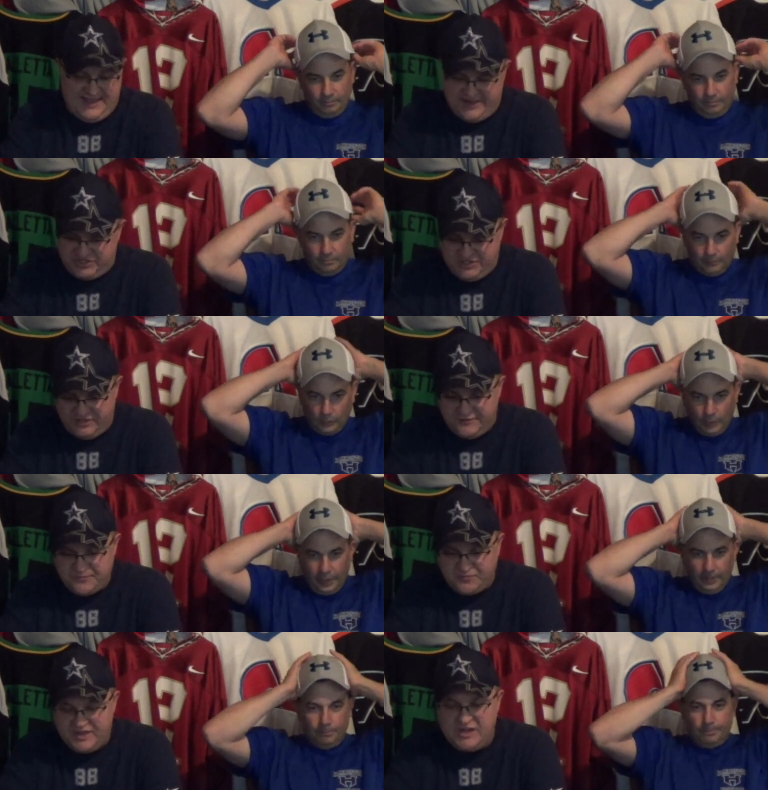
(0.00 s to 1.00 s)
Speaker 1: last year
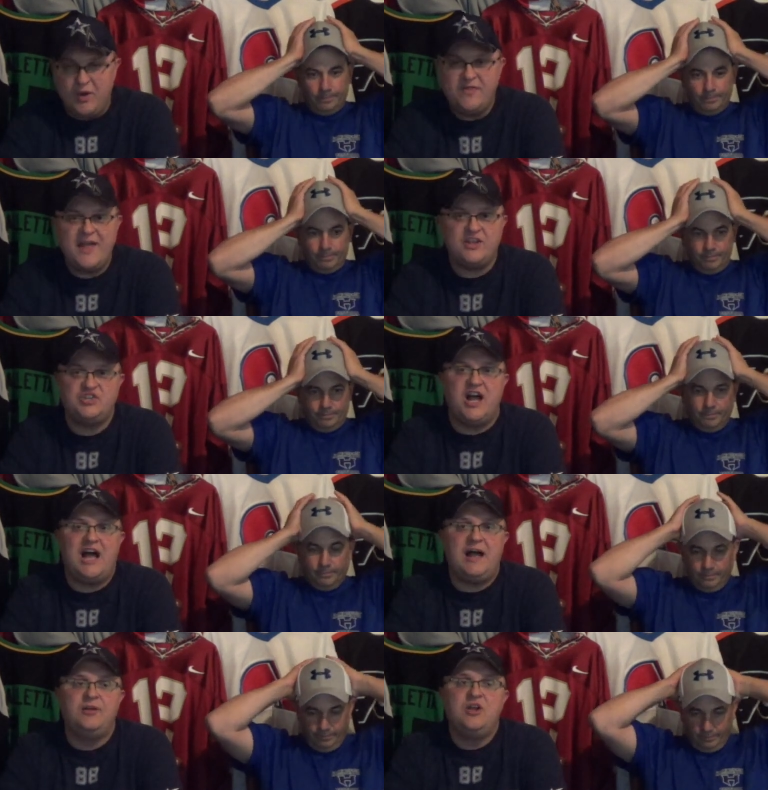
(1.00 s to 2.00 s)
yep. that he won that
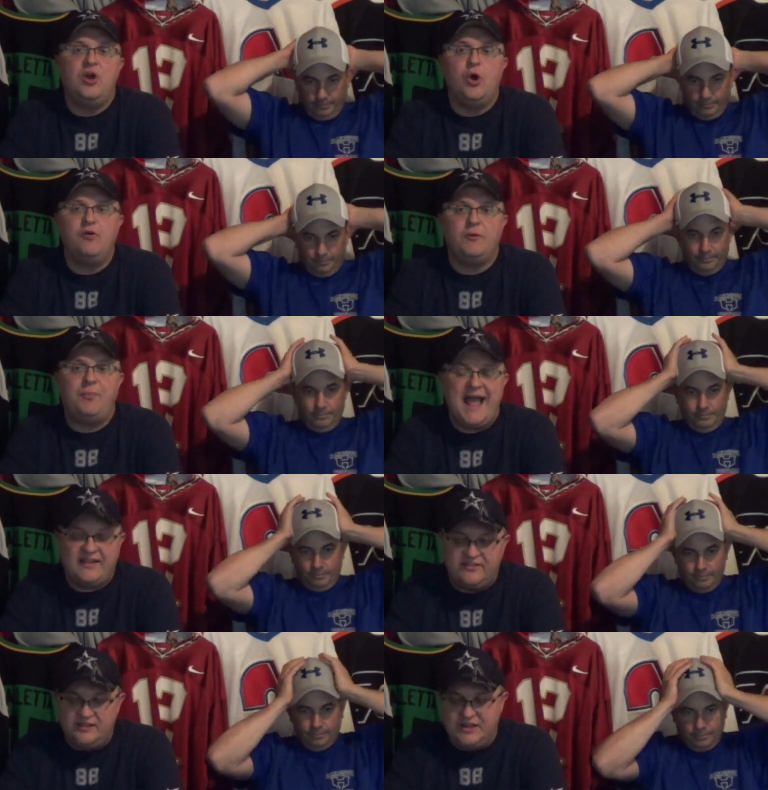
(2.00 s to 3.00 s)
job over
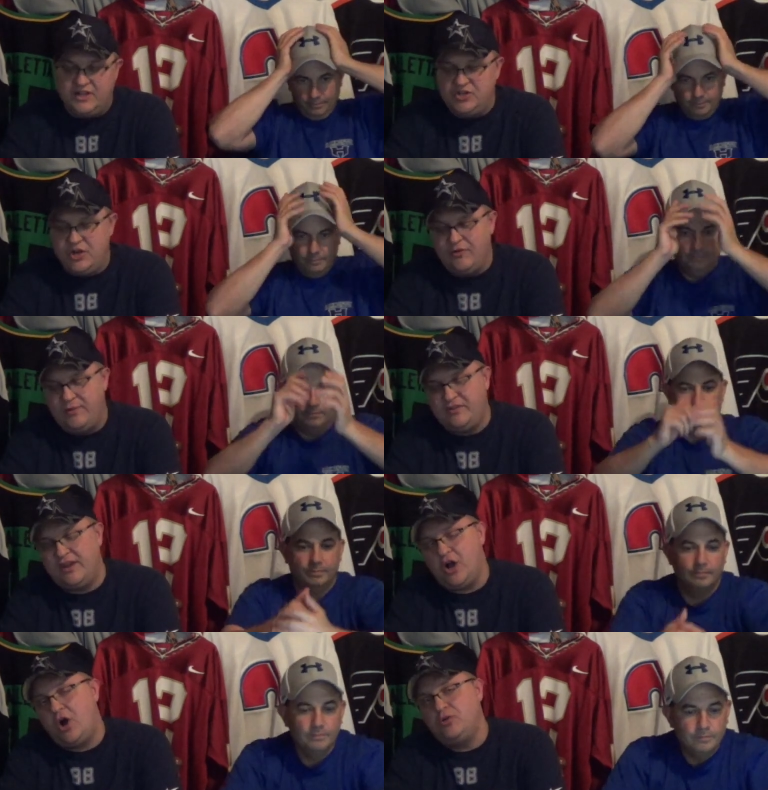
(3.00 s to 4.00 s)
Paxton Lynch. You know, everybody's
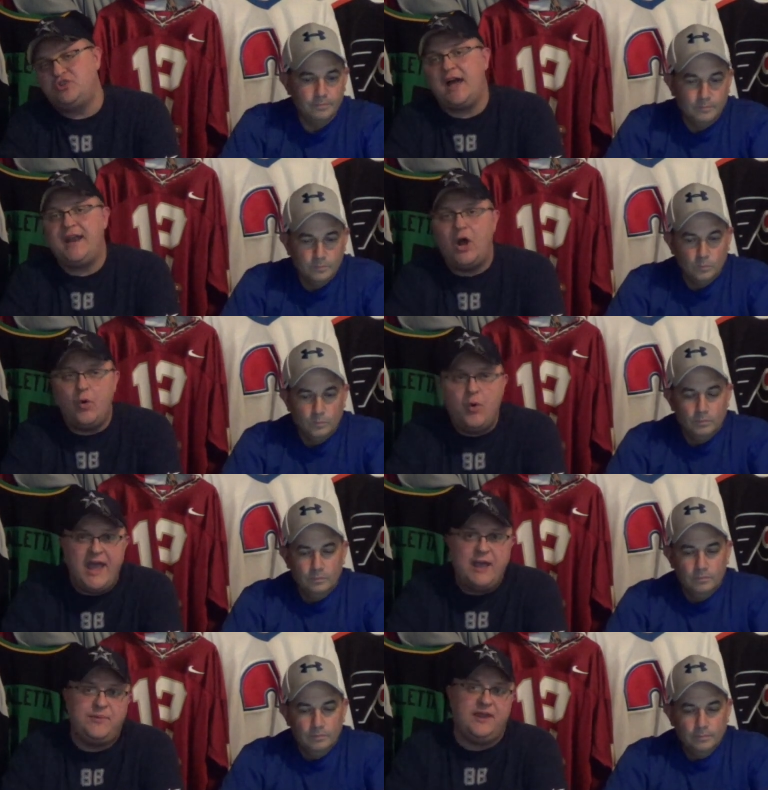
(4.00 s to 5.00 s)
like, oh, John
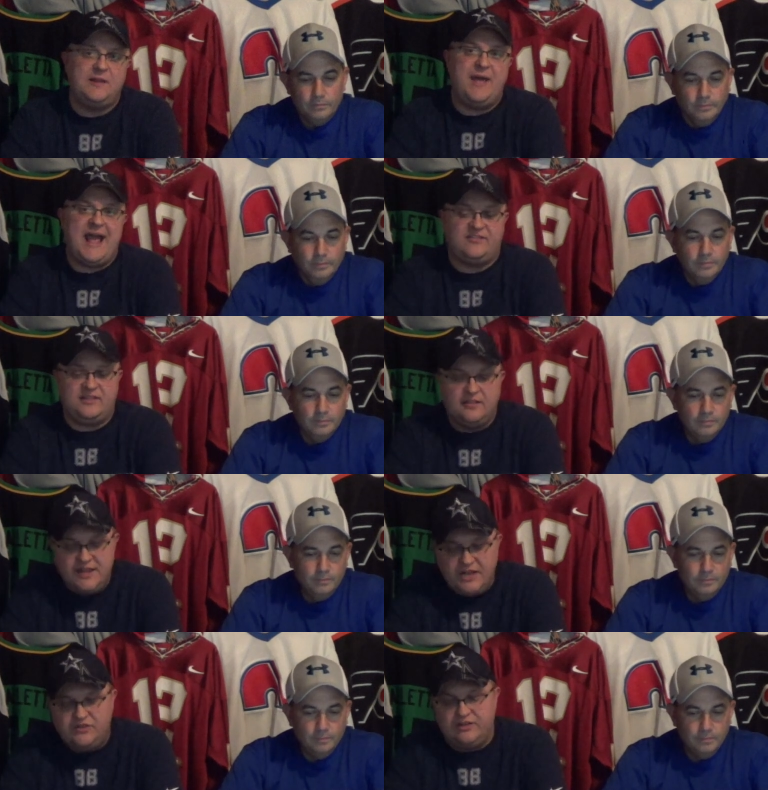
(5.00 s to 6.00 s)
Elway picking Paxton
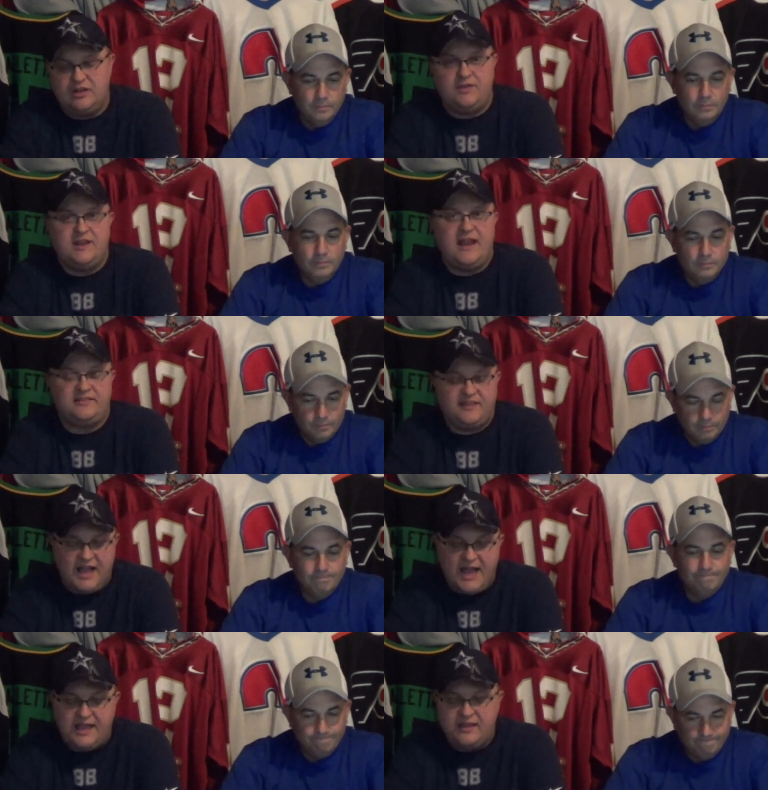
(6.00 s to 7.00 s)
Lynch. He's going to be the next
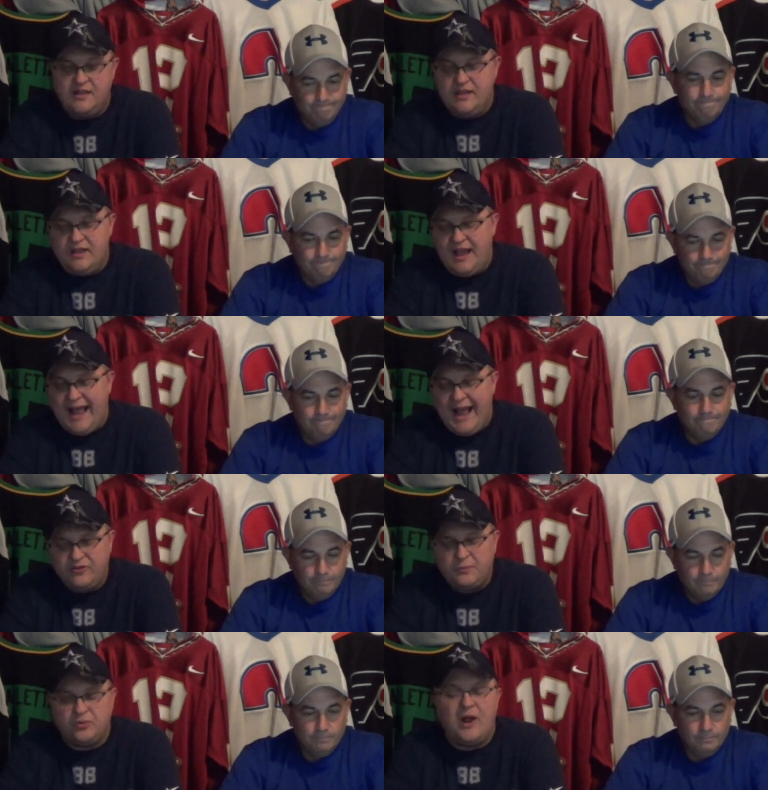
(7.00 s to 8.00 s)
guy. How
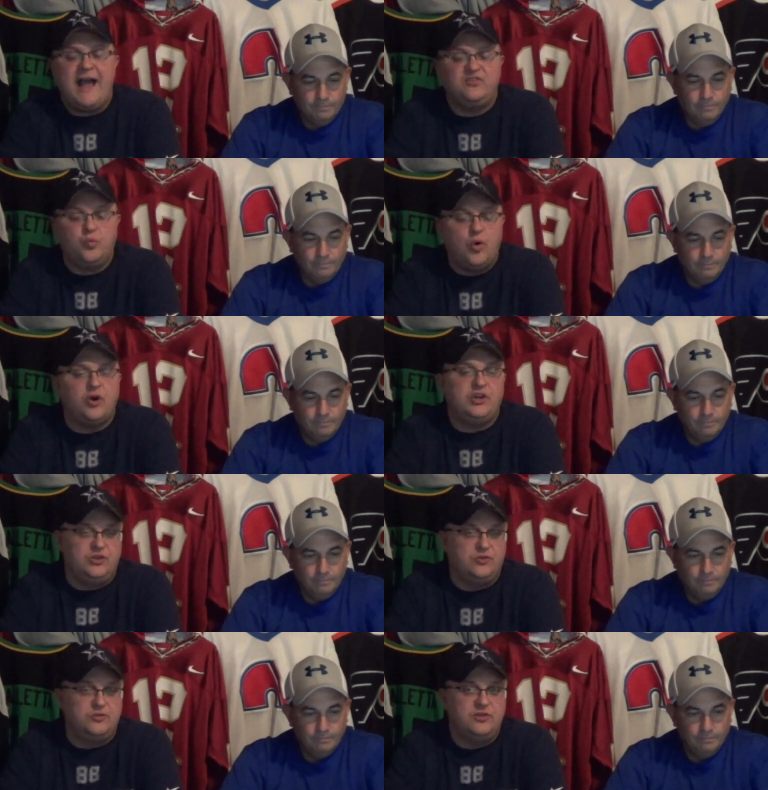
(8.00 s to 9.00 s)
surprised were
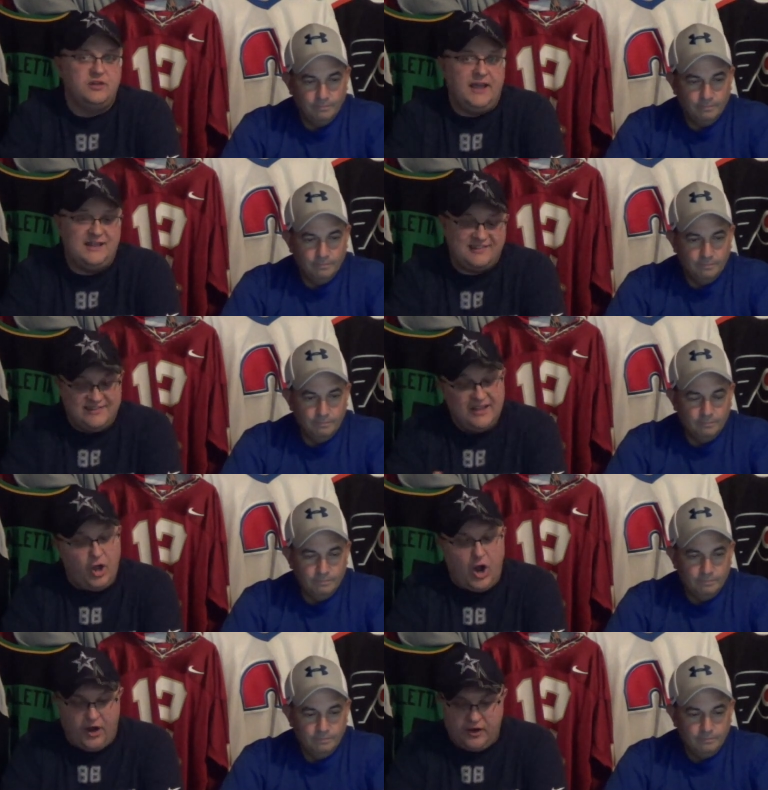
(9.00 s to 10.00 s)
you, and still
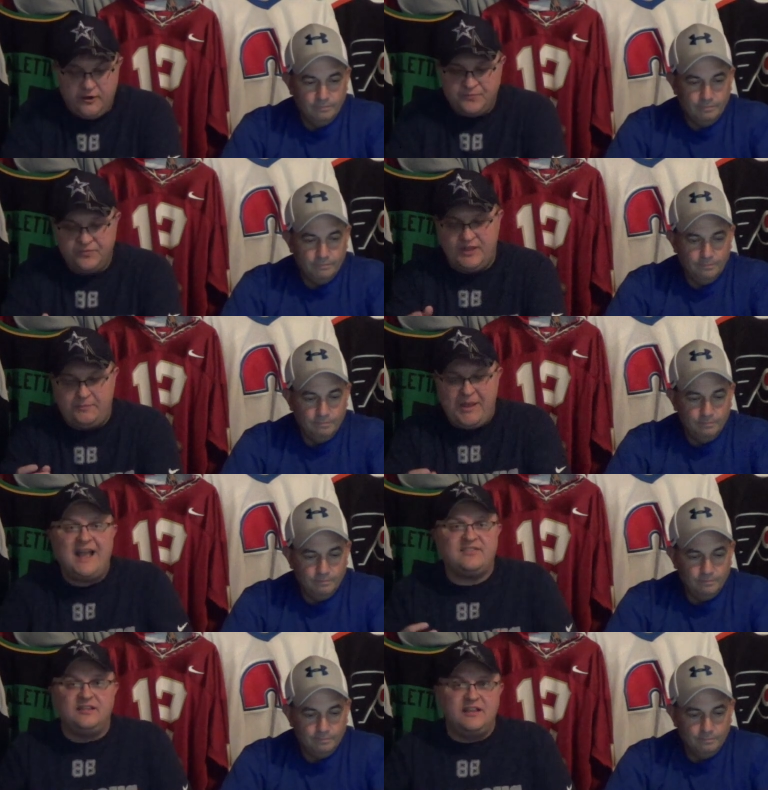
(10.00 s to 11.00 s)
are, that
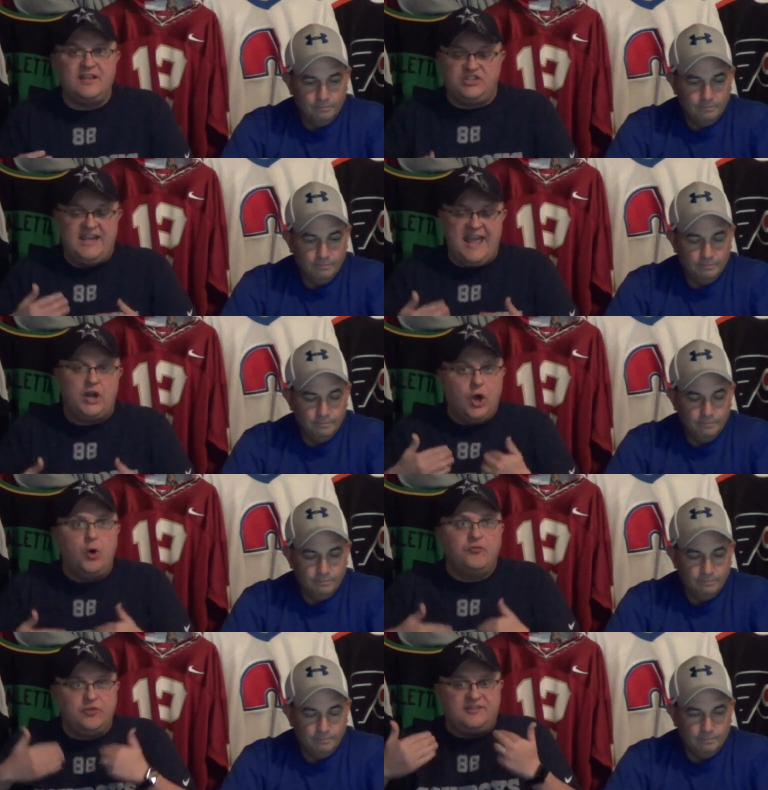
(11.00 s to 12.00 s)
Paxton Lynch can't
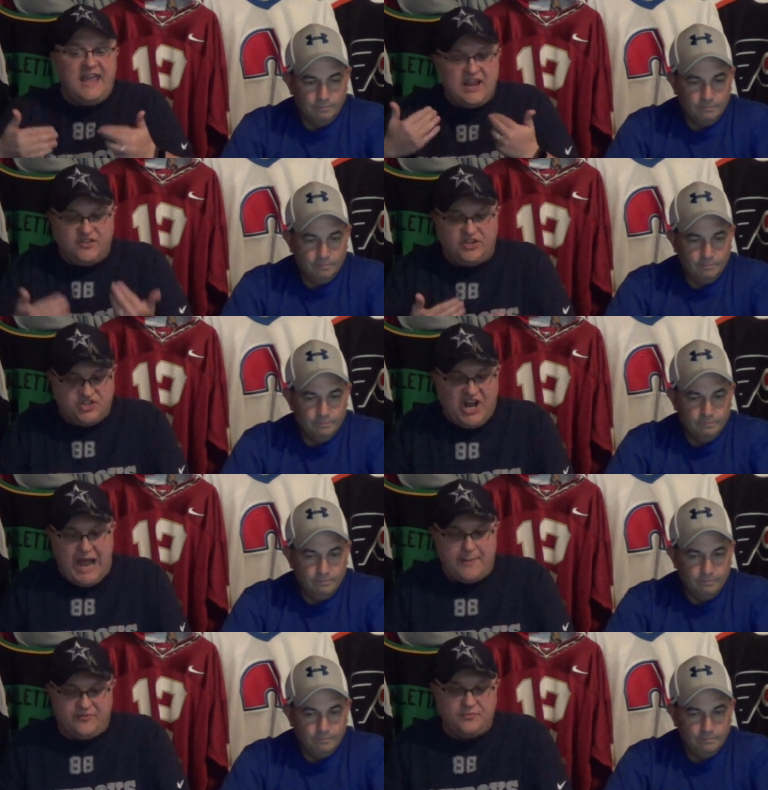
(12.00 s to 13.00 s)
overtake the
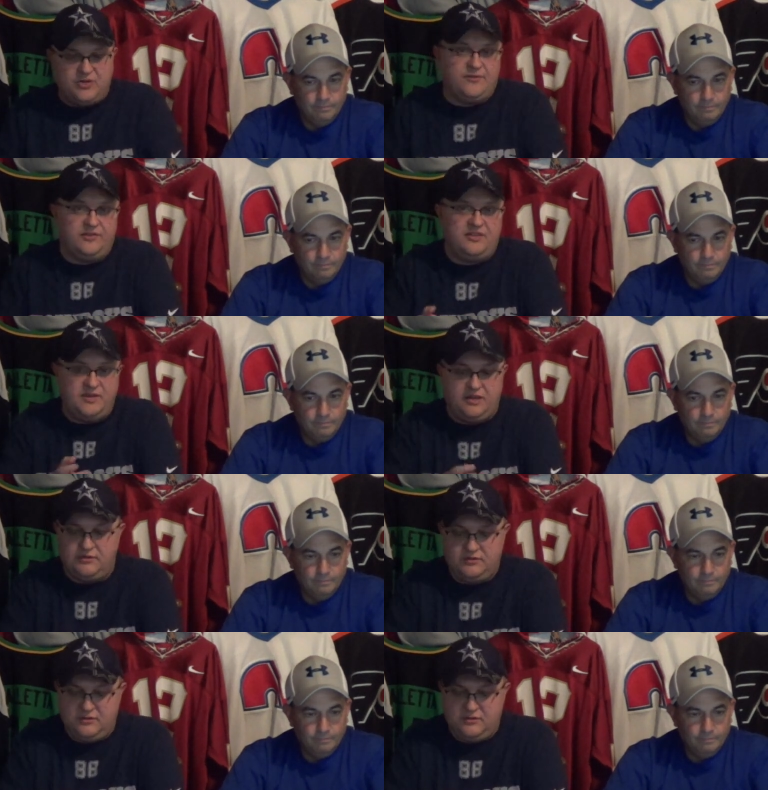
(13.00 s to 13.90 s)
job from Trevor Siemian?